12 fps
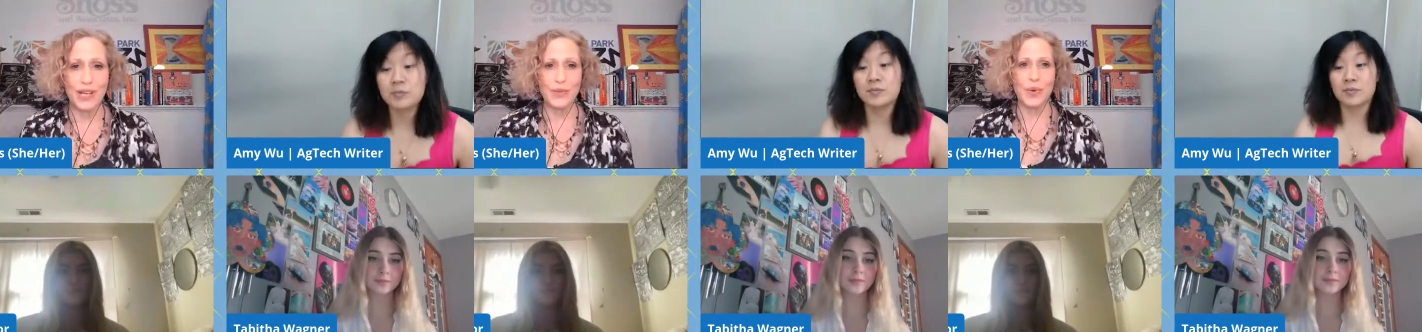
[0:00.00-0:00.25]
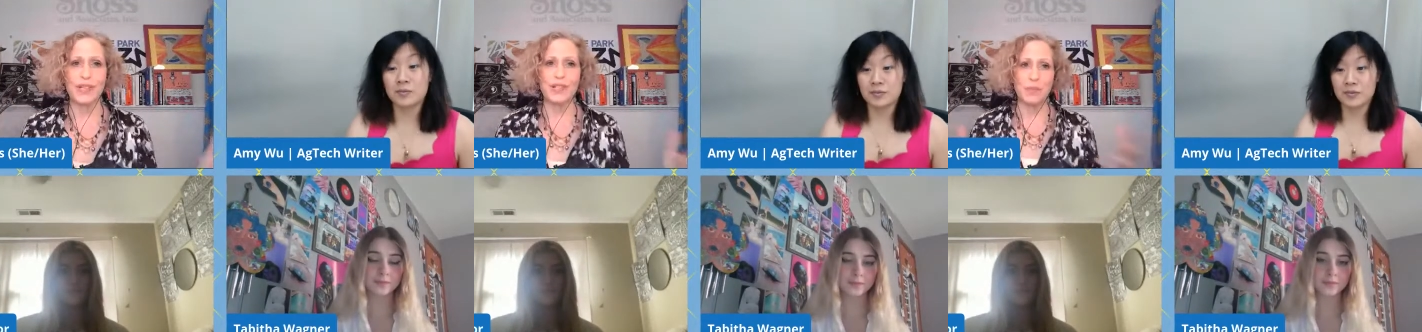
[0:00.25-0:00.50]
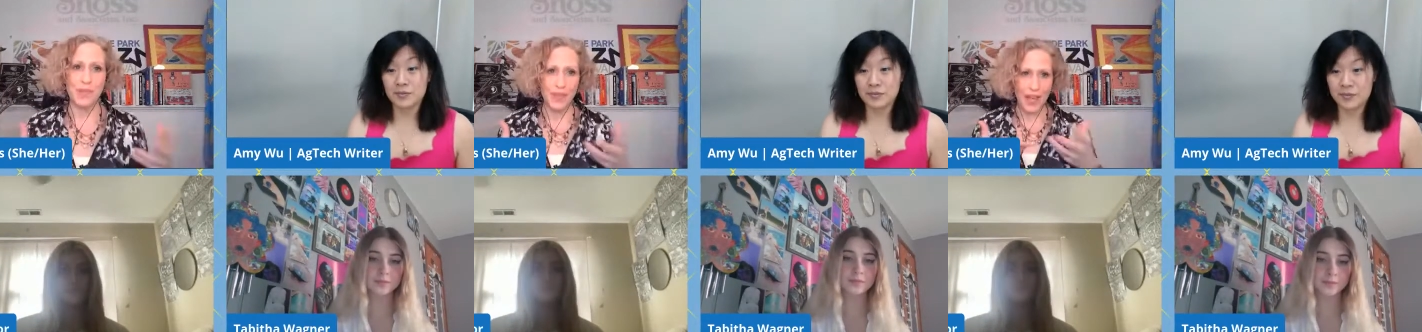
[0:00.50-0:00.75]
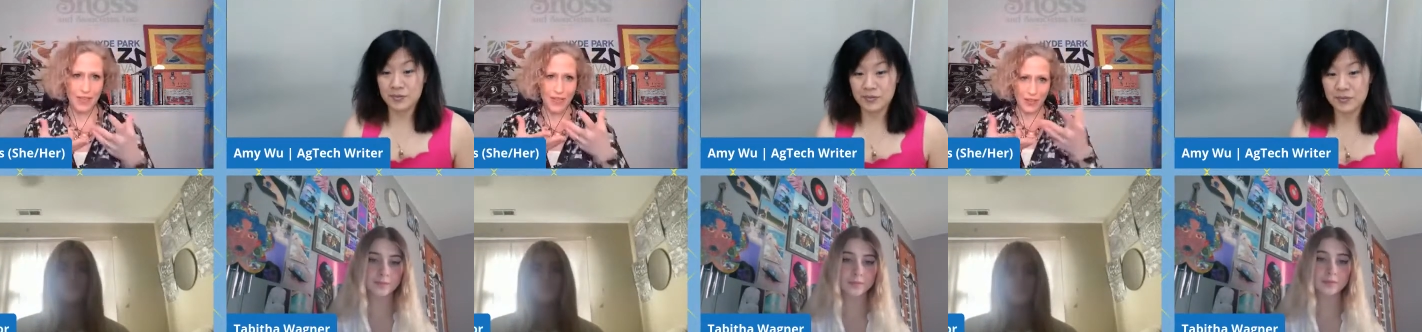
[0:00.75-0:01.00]
Speaker 1: graduation, but
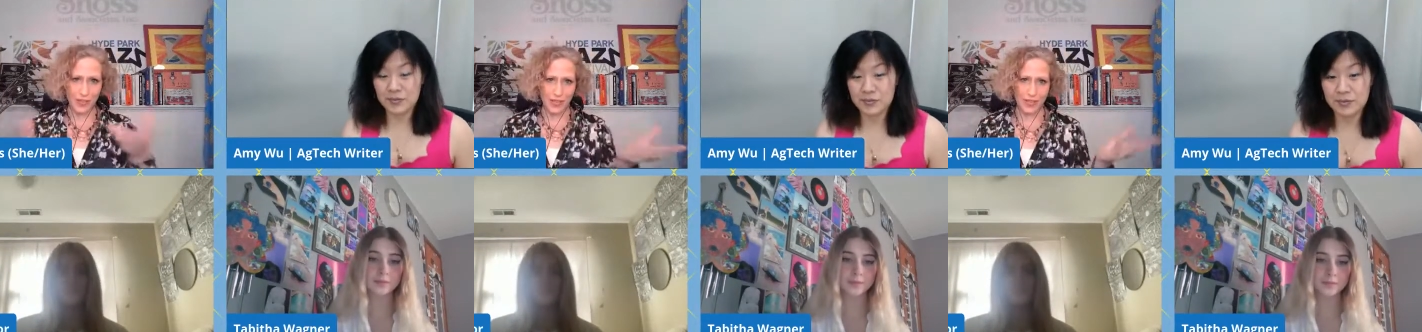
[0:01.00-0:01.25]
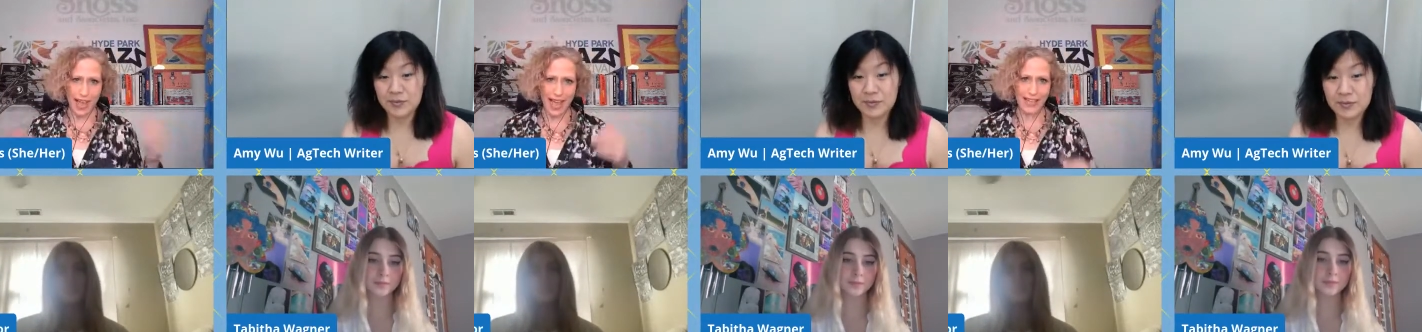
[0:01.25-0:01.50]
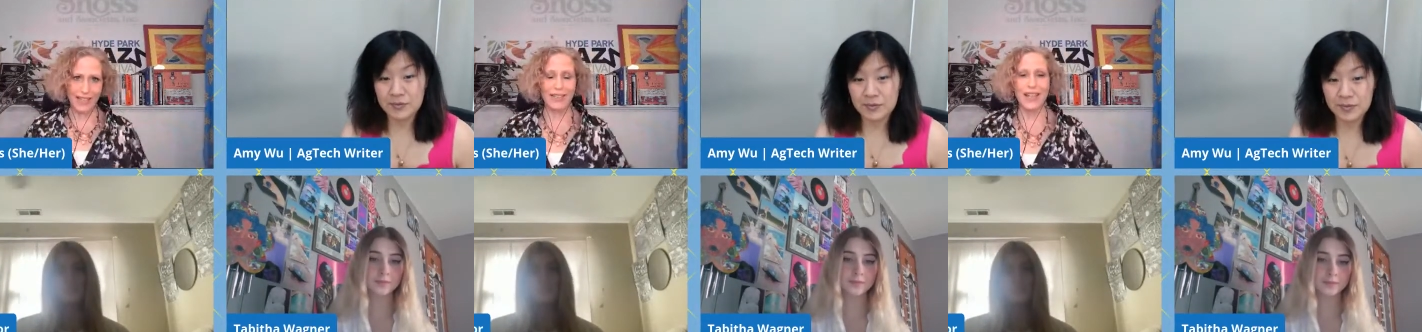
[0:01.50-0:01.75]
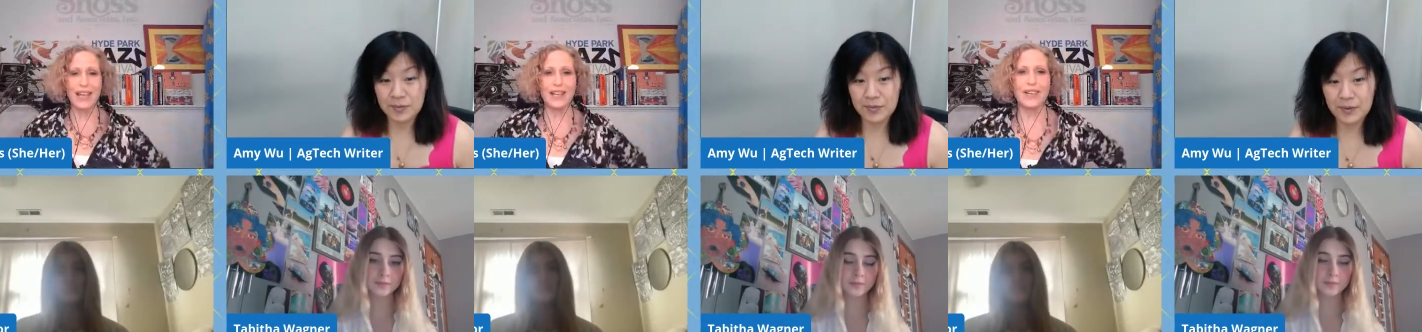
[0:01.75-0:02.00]
then there's this added
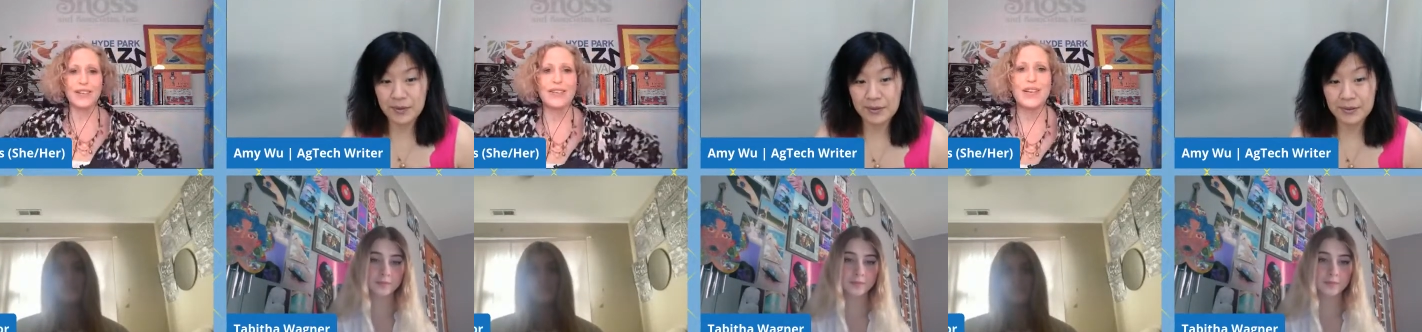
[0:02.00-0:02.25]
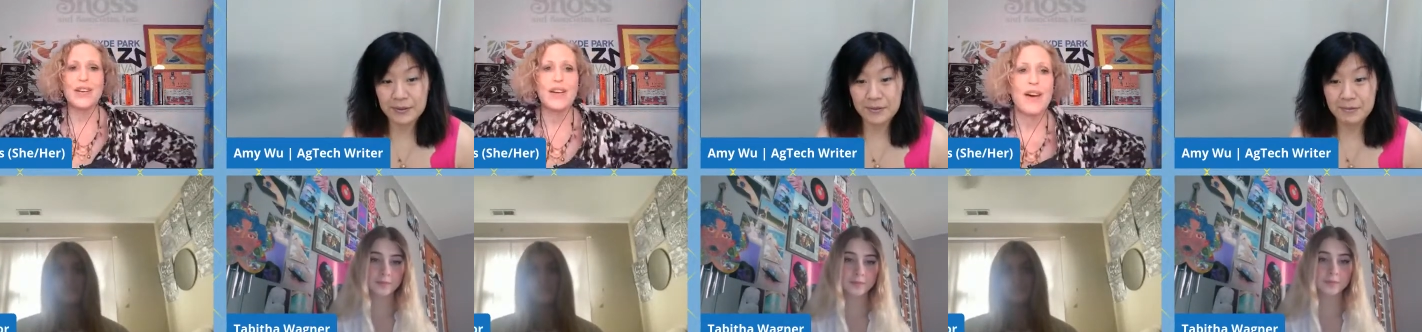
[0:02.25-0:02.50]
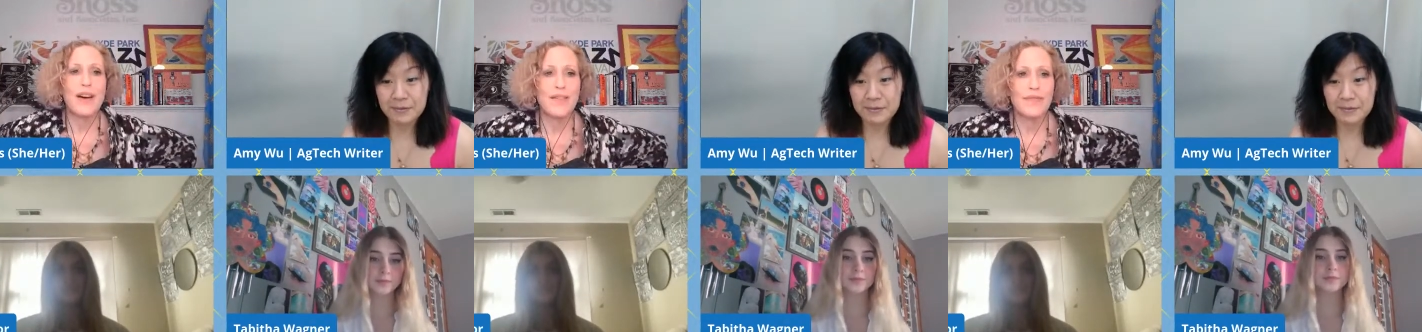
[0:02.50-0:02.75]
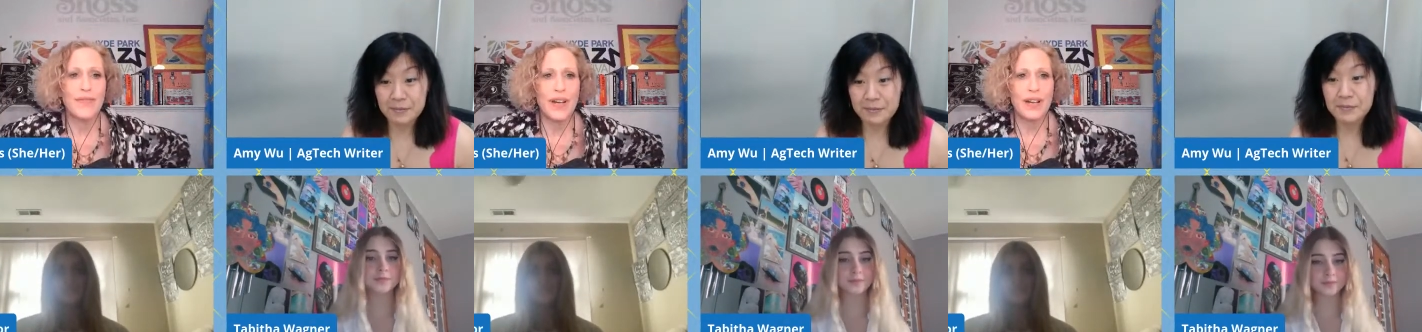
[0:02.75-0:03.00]
layer
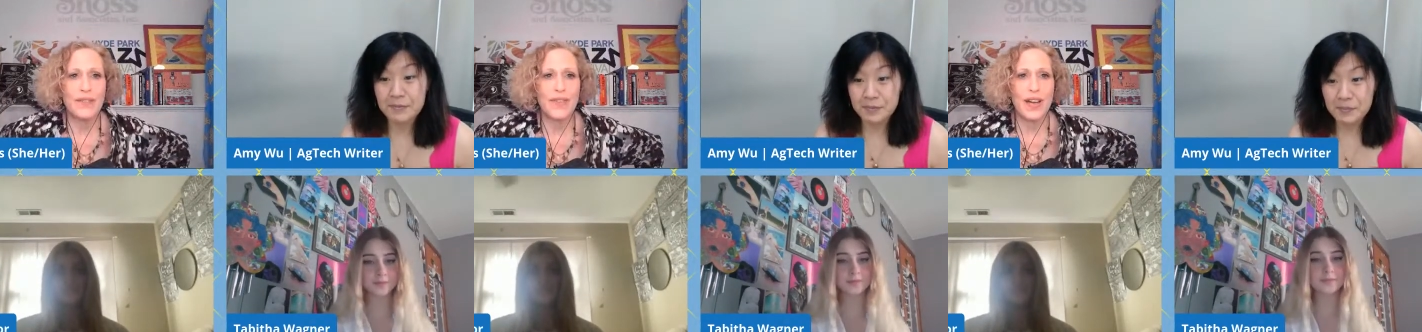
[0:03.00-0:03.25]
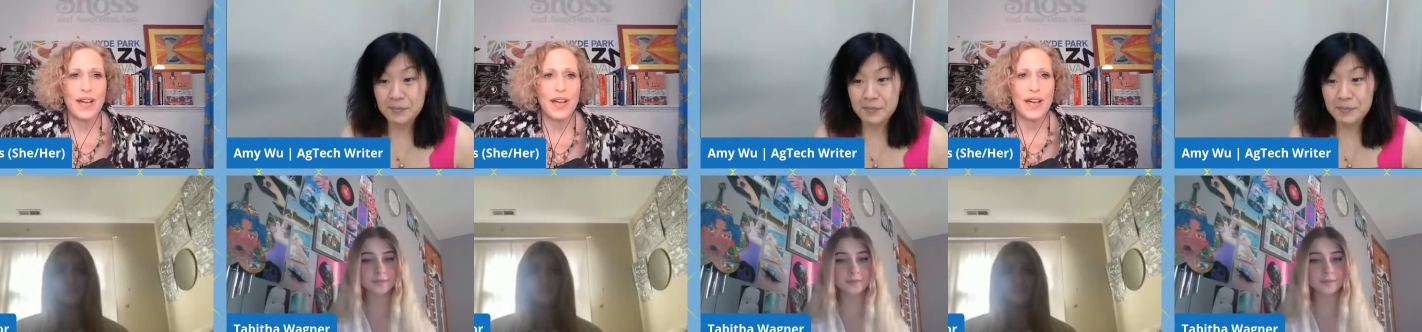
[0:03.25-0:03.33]
of of